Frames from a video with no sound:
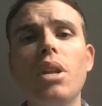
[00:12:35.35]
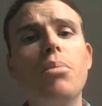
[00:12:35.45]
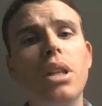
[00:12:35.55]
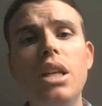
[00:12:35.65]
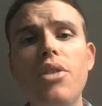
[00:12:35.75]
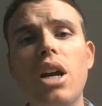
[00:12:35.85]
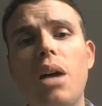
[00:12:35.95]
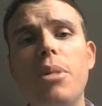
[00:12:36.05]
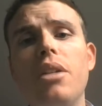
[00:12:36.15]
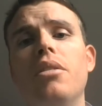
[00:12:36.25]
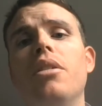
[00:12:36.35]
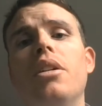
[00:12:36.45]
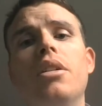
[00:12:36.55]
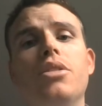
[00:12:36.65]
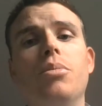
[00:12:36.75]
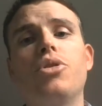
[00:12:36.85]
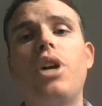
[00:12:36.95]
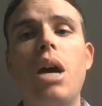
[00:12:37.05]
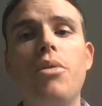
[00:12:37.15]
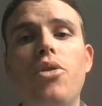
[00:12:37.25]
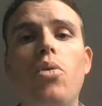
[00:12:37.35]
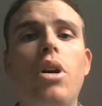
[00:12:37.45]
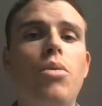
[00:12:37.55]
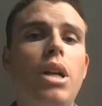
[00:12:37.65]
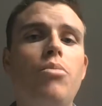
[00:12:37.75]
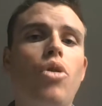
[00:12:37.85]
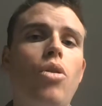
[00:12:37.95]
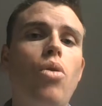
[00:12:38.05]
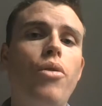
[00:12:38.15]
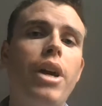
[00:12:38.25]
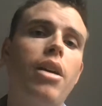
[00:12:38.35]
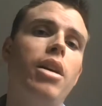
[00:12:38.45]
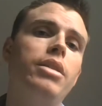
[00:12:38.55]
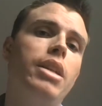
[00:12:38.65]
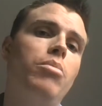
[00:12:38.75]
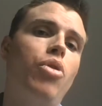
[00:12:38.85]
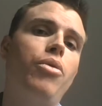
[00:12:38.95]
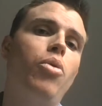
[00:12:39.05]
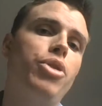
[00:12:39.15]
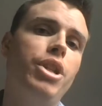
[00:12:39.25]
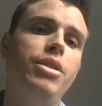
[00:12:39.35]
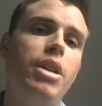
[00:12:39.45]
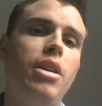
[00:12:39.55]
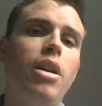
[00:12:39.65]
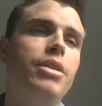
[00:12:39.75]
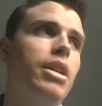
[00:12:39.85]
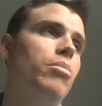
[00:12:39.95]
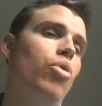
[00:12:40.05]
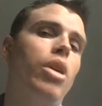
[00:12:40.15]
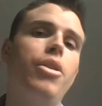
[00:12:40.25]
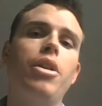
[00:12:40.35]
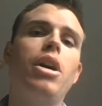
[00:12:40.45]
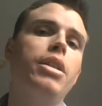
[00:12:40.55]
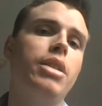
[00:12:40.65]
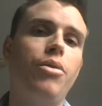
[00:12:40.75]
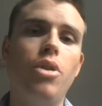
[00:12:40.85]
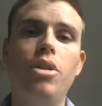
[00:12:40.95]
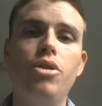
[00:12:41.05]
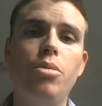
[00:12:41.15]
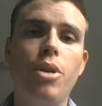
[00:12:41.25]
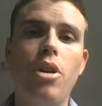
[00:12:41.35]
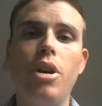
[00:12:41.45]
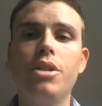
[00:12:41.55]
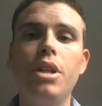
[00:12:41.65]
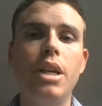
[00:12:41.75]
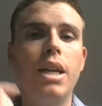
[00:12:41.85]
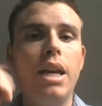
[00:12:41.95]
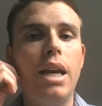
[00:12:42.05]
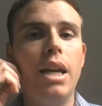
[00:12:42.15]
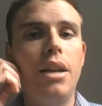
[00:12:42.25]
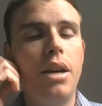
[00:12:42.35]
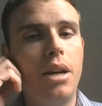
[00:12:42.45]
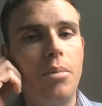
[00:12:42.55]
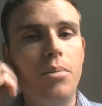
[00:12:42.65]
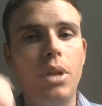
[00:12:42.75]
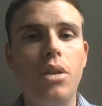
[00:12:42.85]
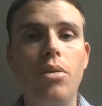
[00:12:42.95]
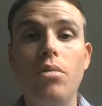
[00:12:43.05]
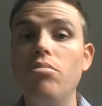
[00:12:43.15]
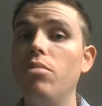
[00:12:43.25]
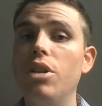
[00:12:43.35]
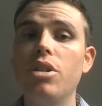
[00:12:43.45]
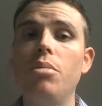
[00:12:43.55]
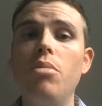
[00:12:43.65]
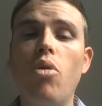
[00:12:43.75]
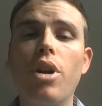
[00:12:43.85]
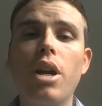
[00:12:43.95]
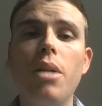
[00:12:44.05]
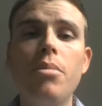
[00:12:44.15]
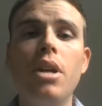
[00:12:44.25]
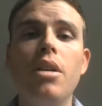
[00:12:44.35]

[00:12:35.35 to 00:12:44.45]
But leave a comment, subscribe if you want. We'll have more Corvette content, more 4GT content, more other content for other supercars, and there's going to be more to come.